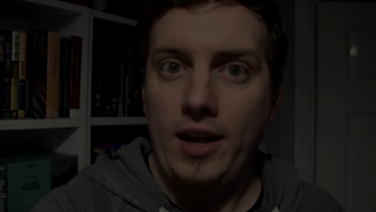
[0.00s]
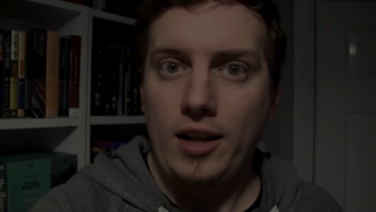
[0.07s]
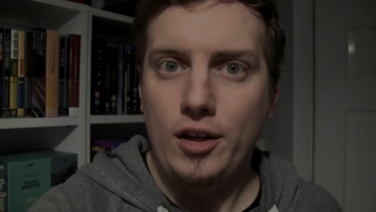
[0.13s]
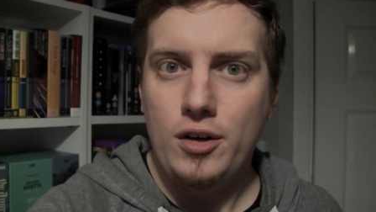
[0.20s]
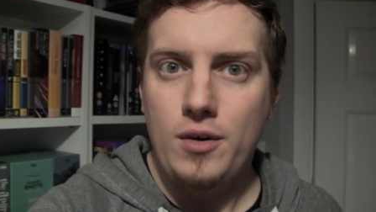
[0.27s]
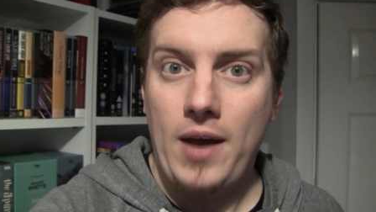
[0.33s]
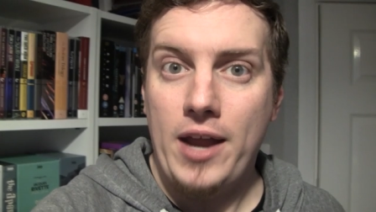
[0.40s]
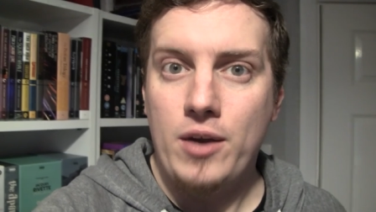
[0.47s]

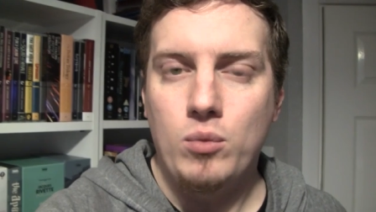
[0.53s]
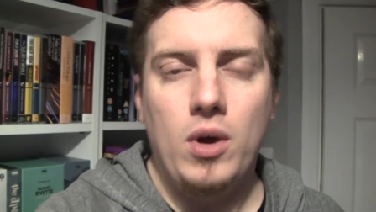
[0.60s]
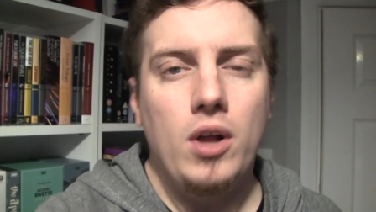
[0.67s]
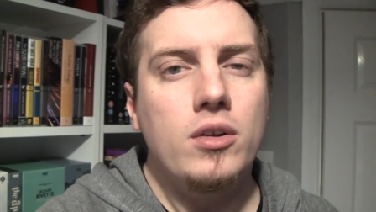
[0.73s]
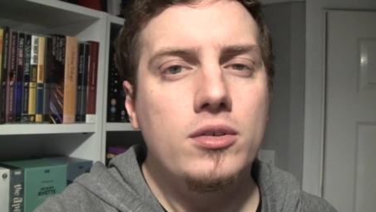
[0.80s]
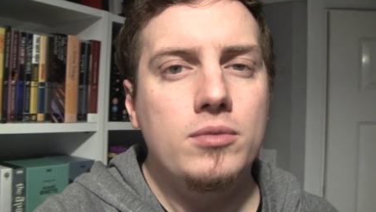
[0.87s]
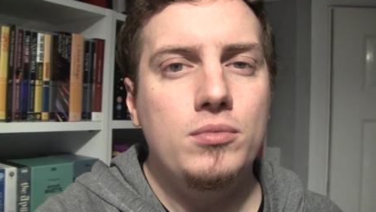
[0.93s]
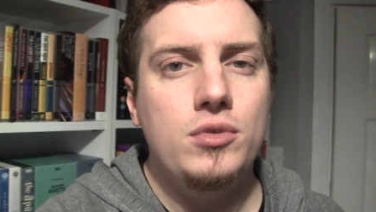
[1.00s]
Hello and
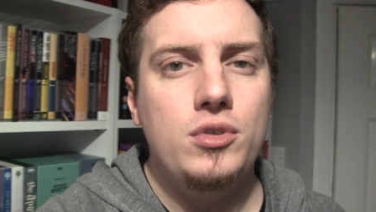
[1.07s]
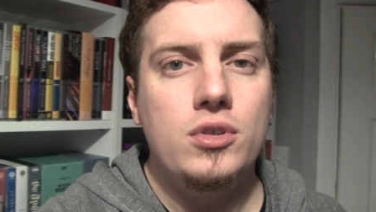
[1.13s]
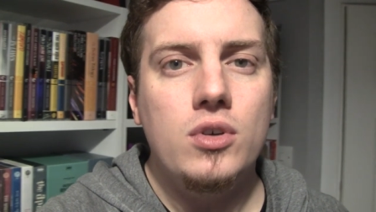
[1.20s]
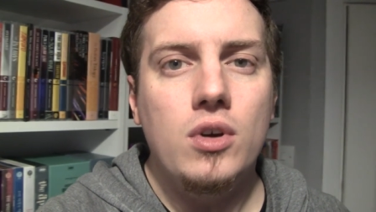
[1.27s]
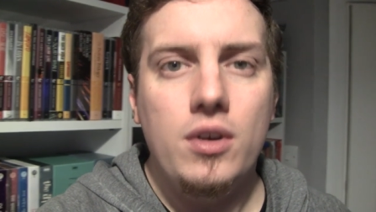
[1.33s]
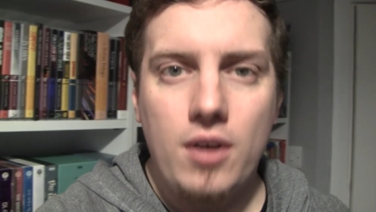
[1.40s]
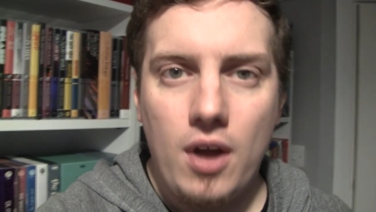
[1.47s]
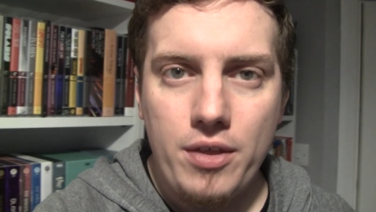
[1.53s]
welcome
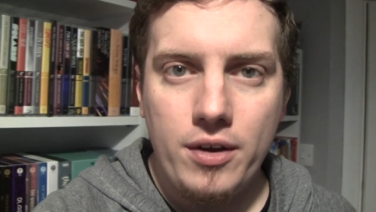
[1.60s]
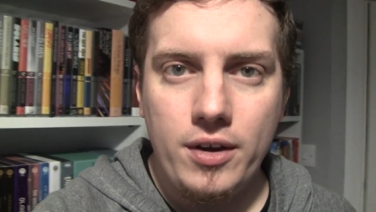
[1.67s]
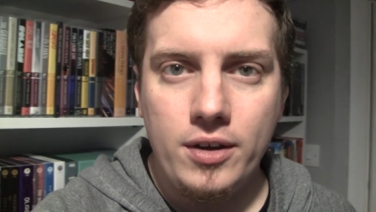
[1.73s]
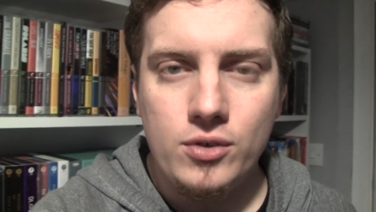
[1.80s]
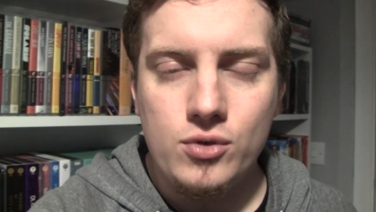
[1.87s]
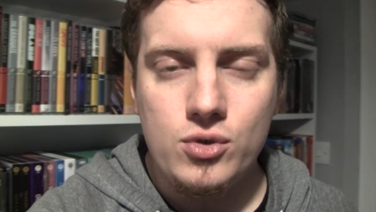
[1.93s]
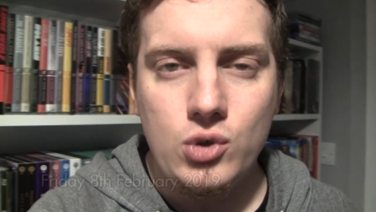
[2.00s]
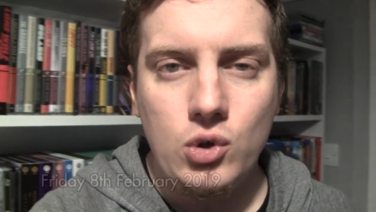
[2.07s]
to another
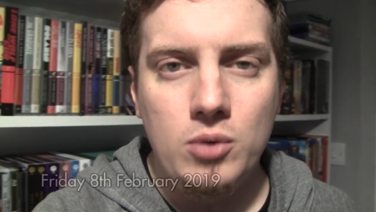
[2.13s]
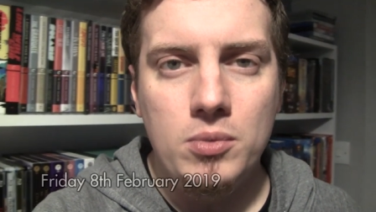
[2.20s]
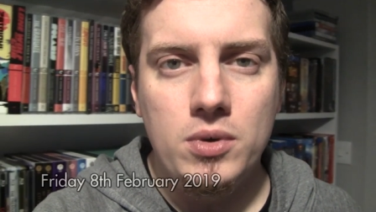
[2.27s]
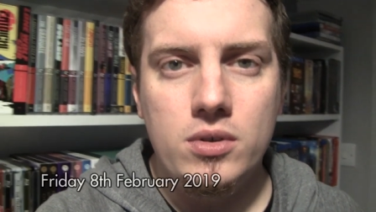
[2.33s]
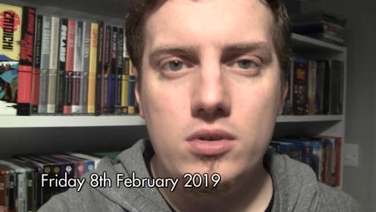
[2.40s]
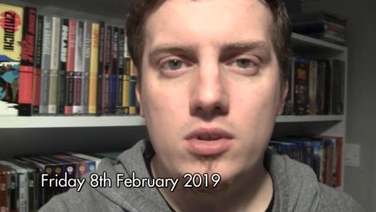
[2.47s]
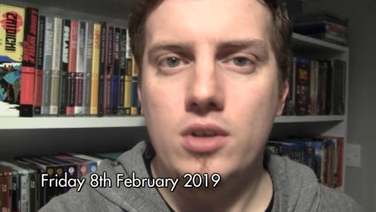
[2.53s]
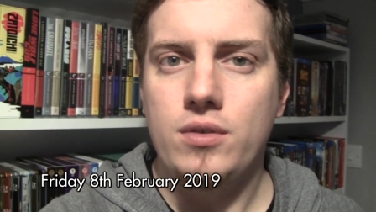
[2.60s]

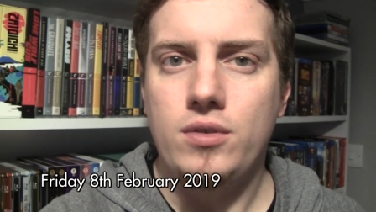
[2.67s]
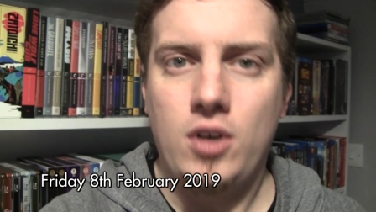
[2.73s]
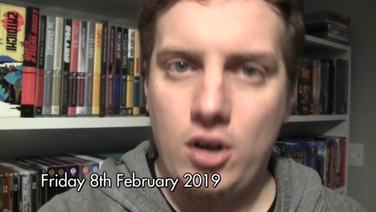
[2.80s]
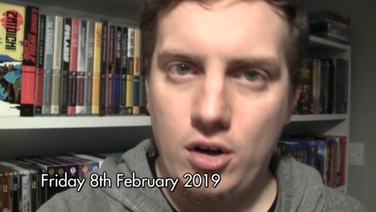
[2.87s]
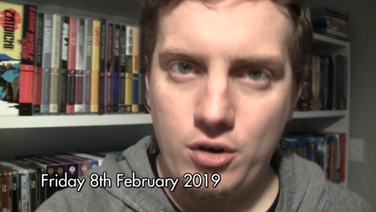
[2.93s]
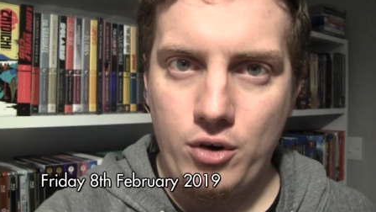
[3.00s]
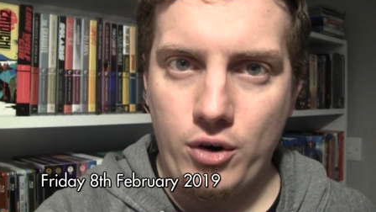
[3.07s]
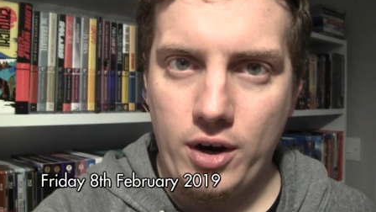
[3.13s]
installment of
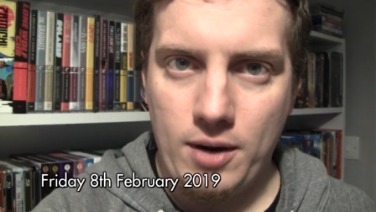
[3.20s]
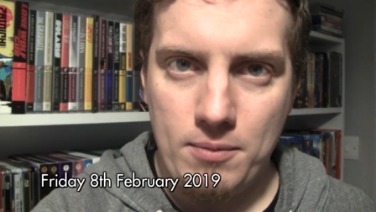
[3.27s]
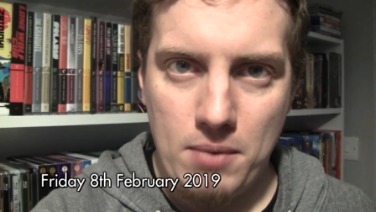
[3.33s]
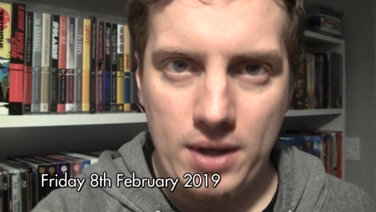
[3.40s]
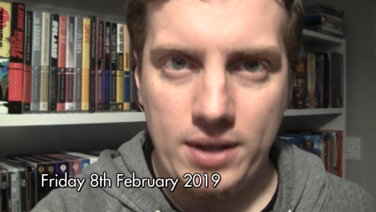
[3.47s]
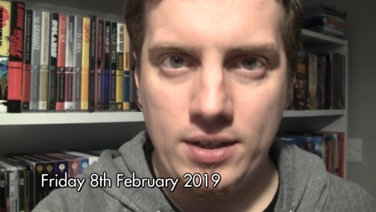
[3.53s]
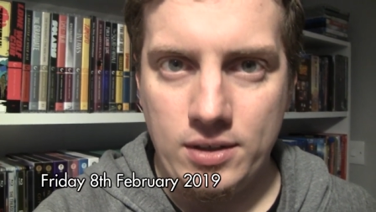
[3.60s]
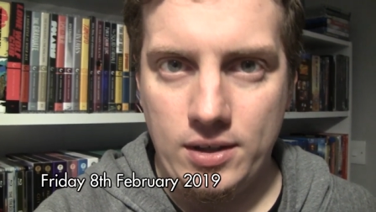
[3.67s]
Conquering
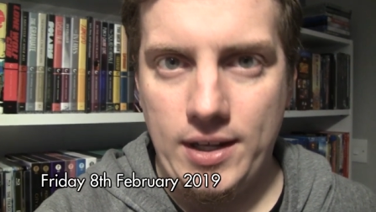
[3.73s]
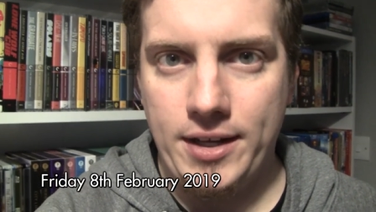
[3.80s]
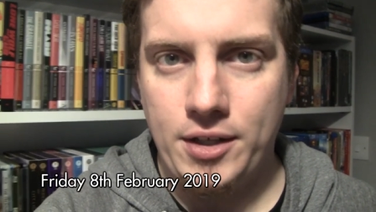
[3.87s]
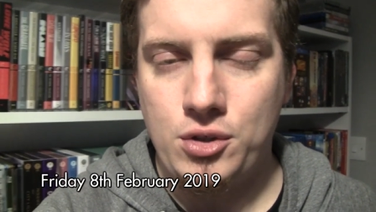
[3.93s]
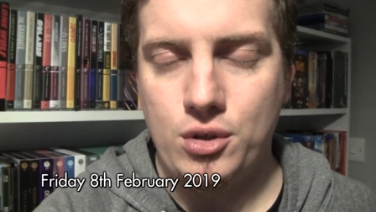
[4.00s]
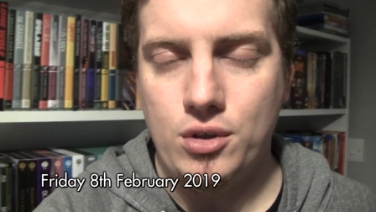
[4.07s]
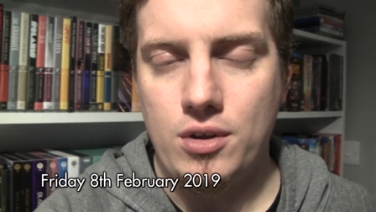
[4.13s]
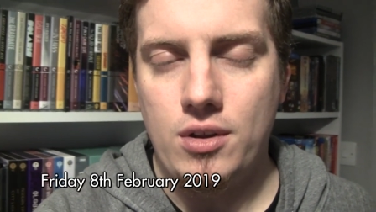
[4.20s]
My
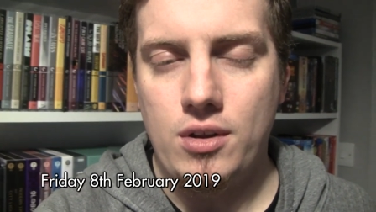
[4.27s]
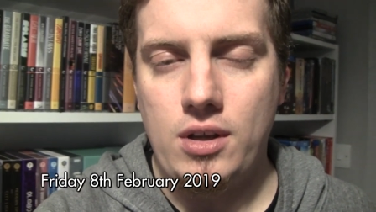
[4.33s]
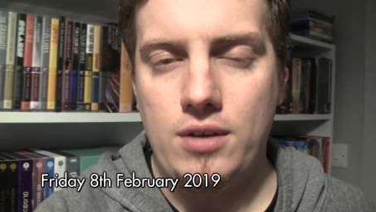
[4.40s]
Collection.